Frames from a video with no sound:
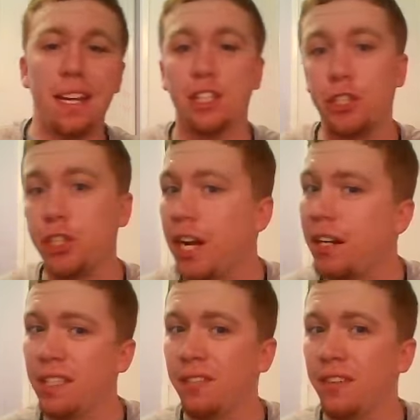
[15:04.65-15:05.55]
share
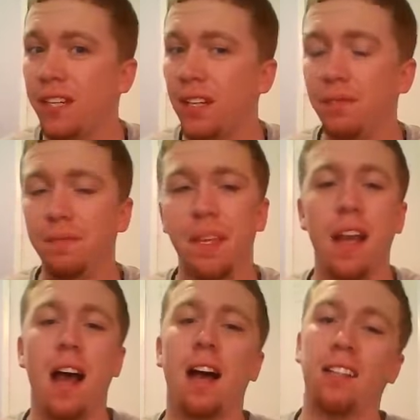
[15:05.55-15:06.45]
this video.
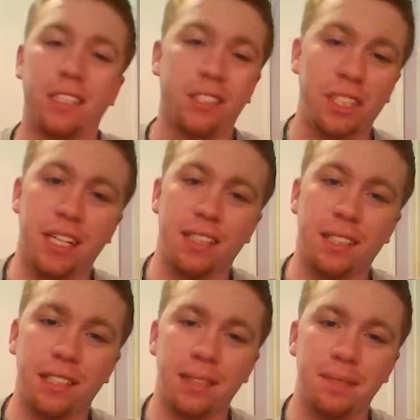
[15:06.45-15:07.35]
I'll catch you guys
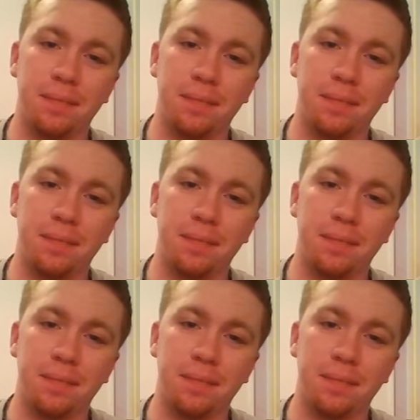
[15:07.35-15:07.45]
later.